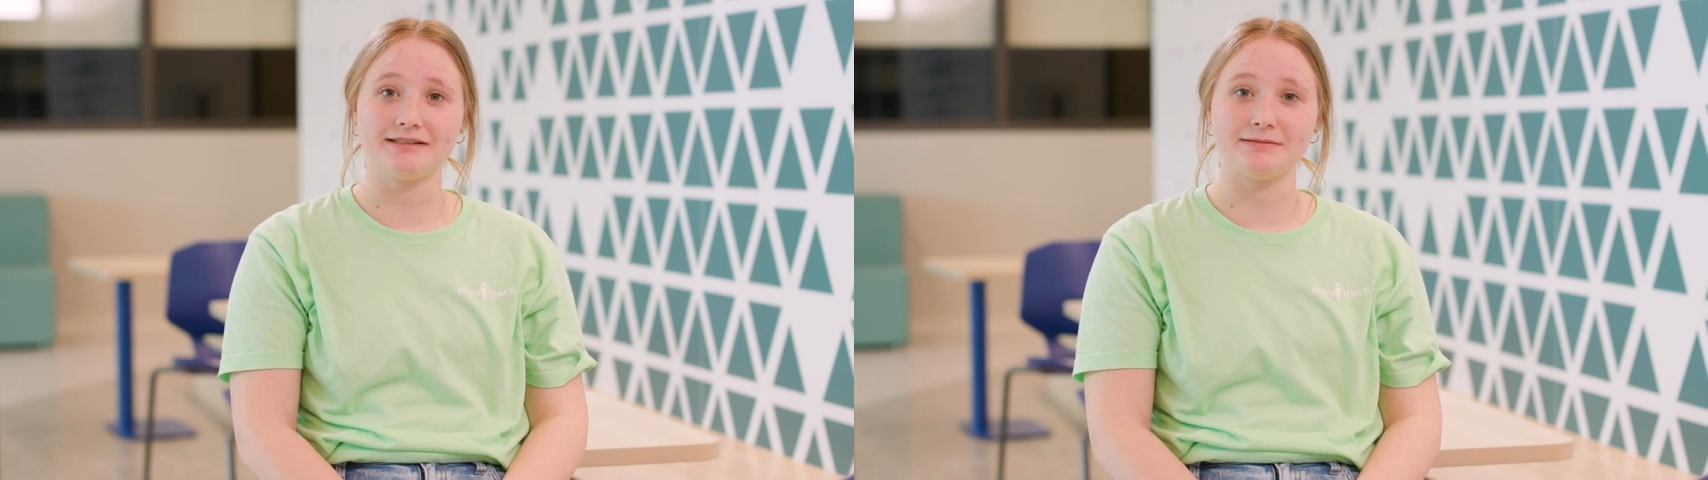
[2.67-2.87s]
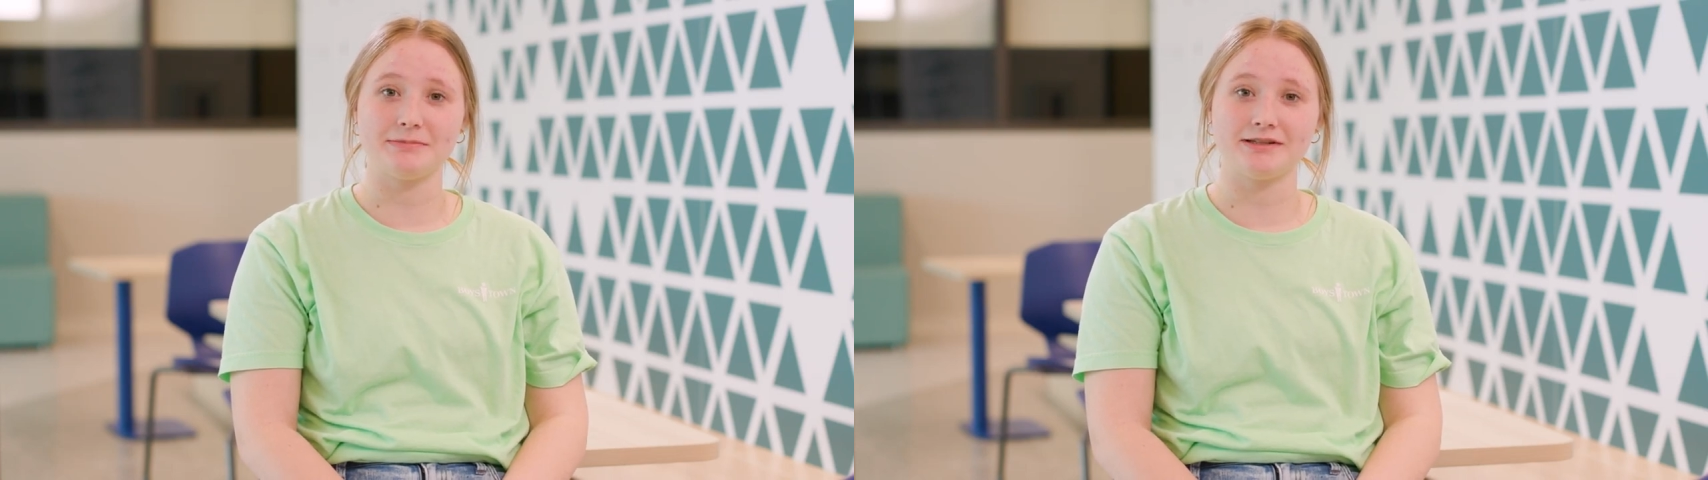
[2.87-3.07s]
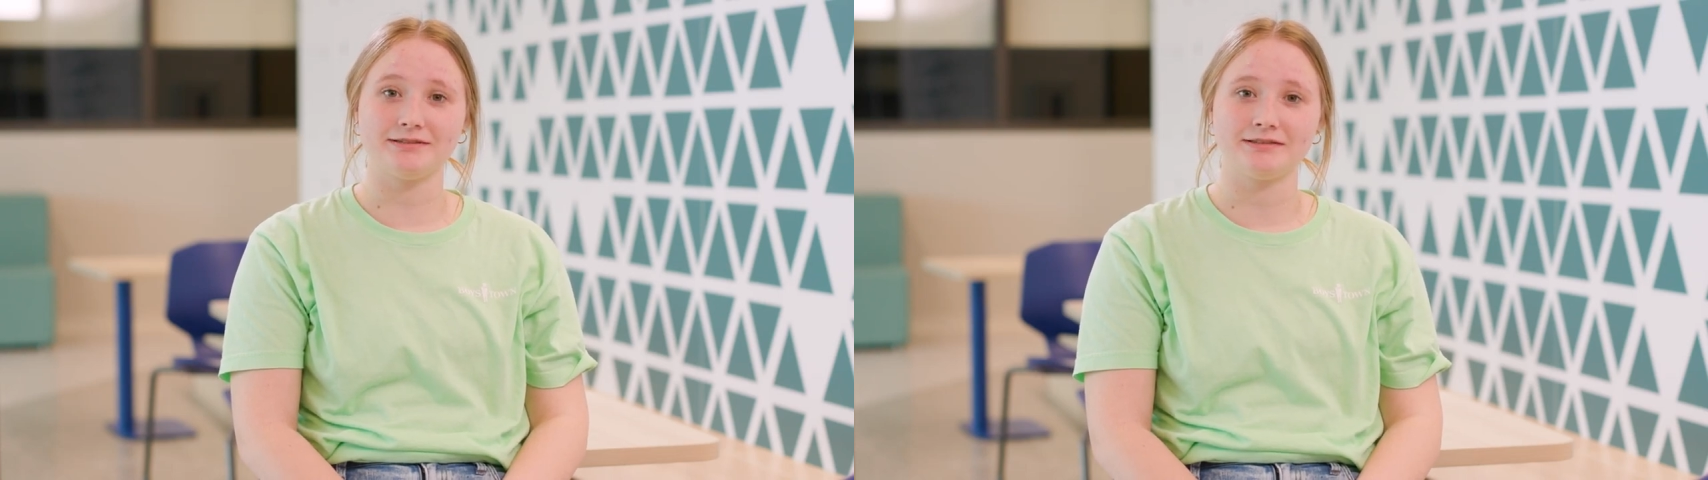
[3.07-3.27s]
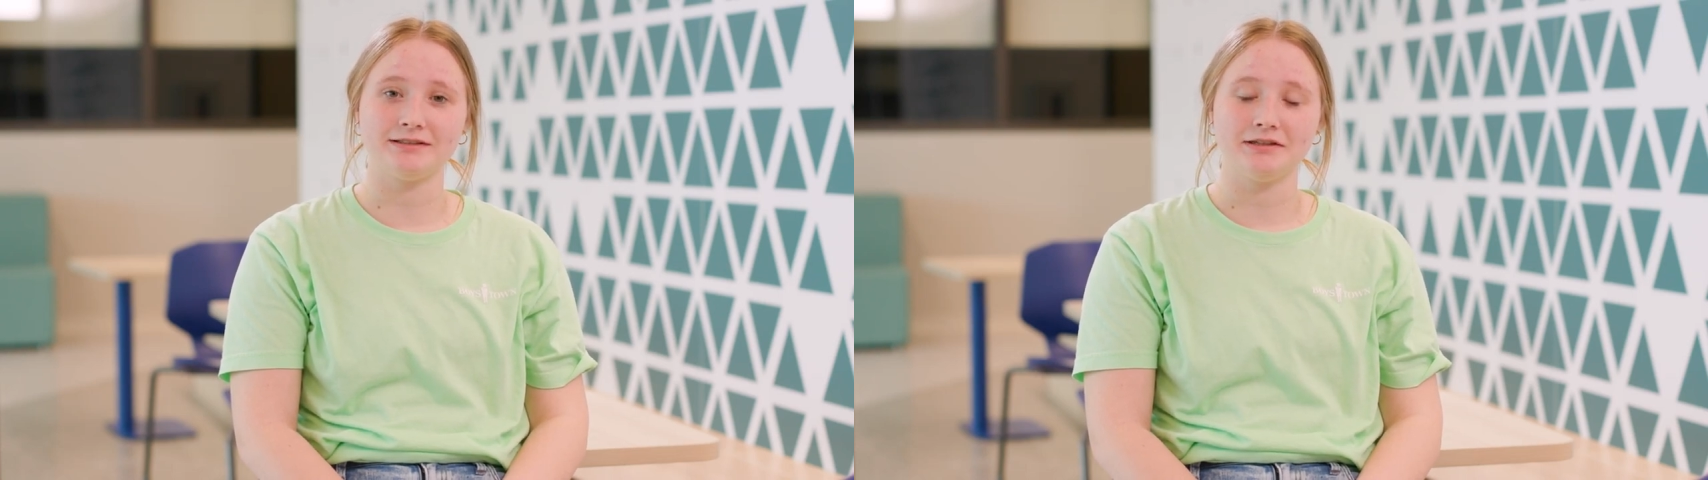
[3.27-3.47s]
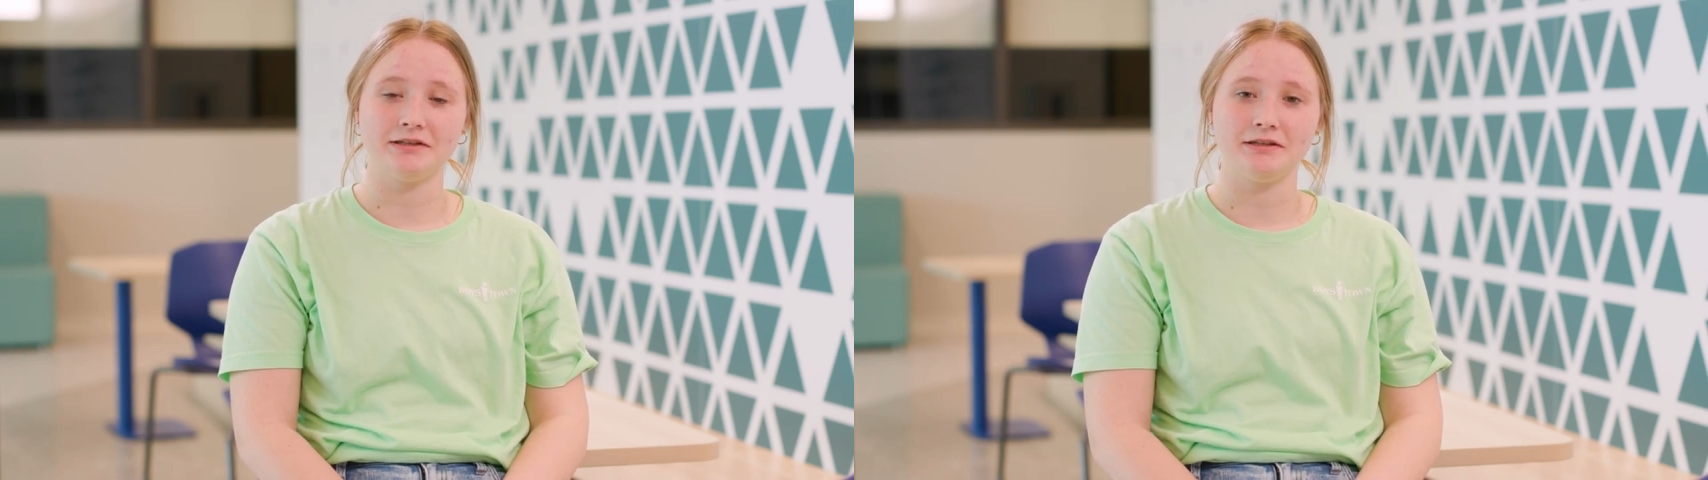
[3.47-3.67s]
to me
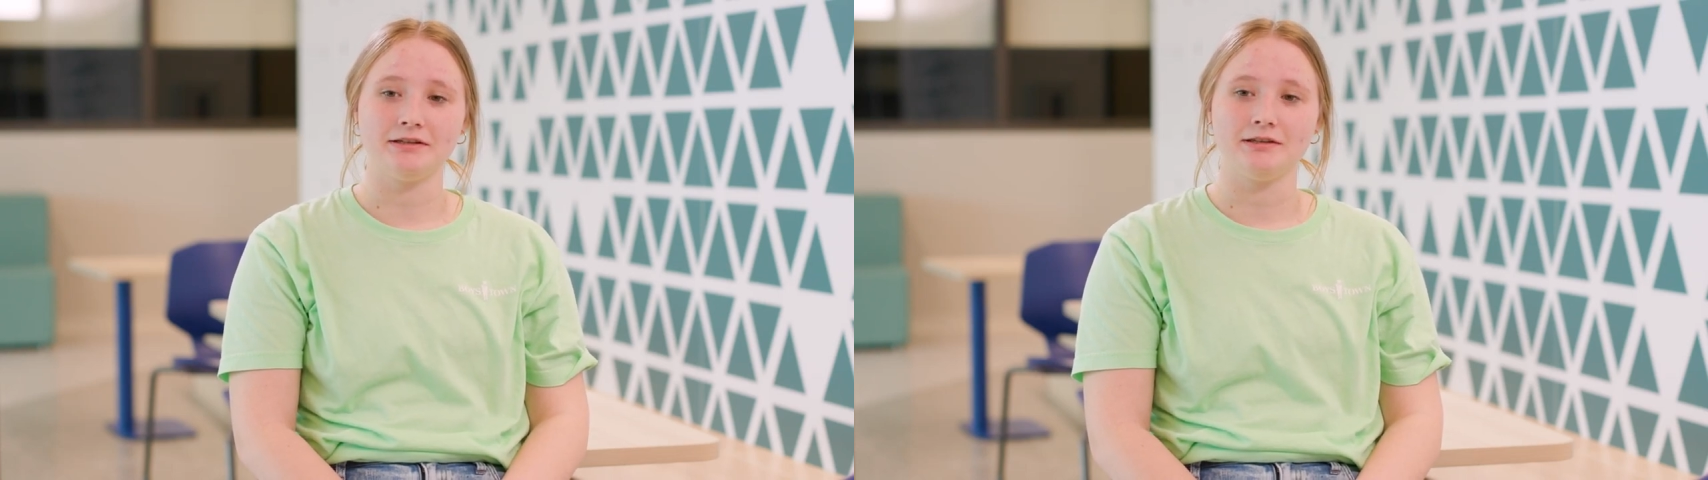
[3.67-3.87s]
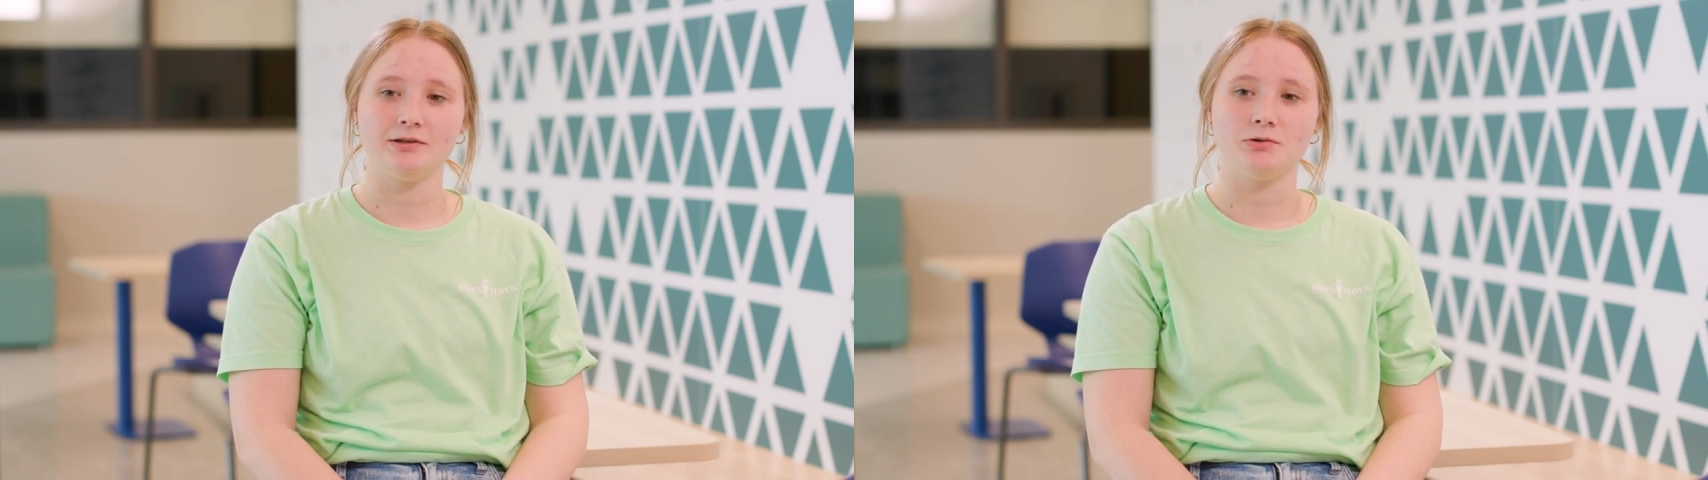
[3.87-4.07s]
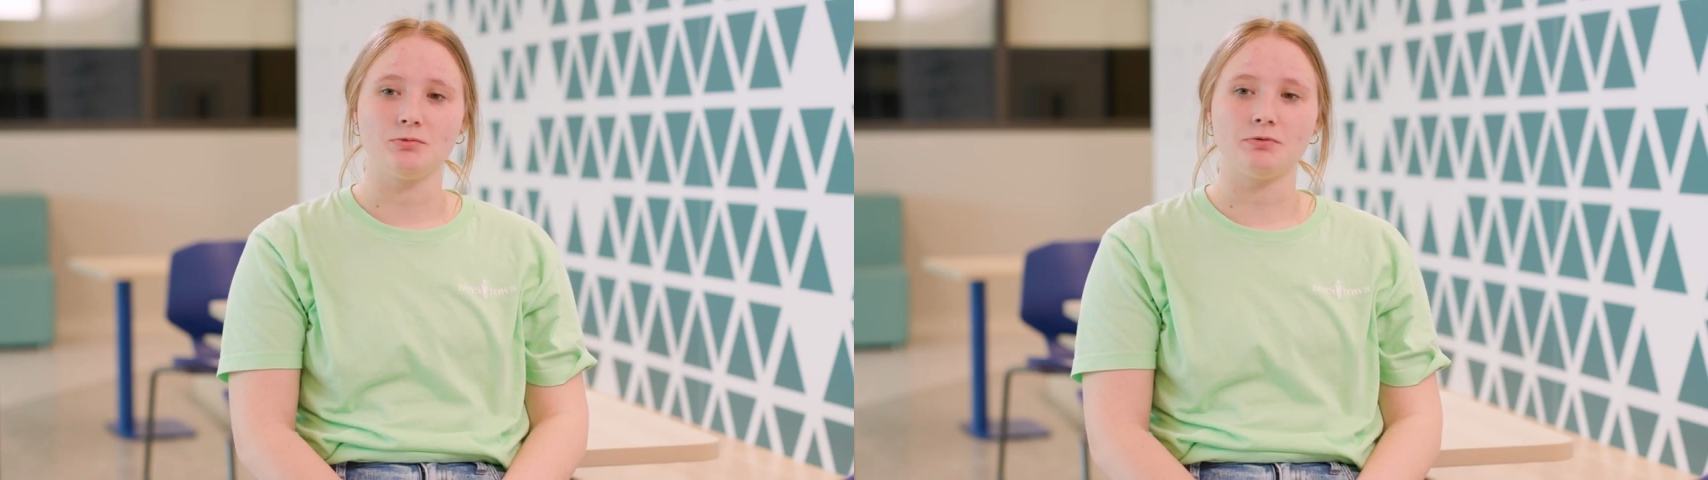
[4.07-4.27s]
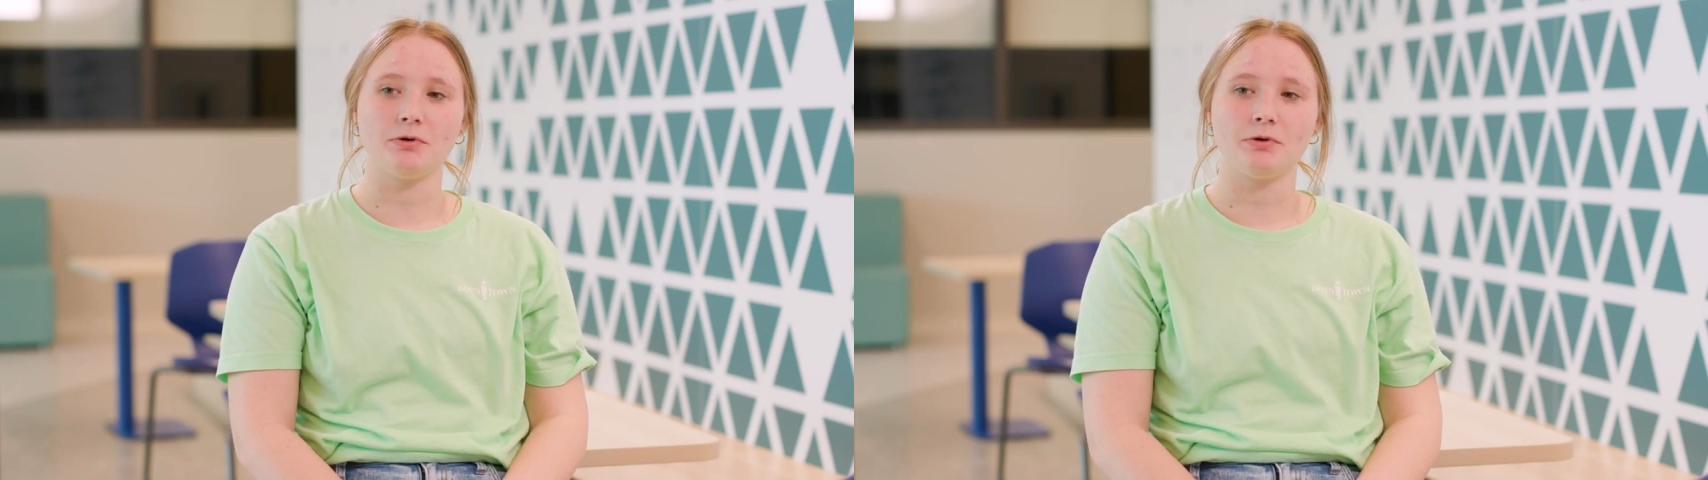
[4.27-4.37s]
would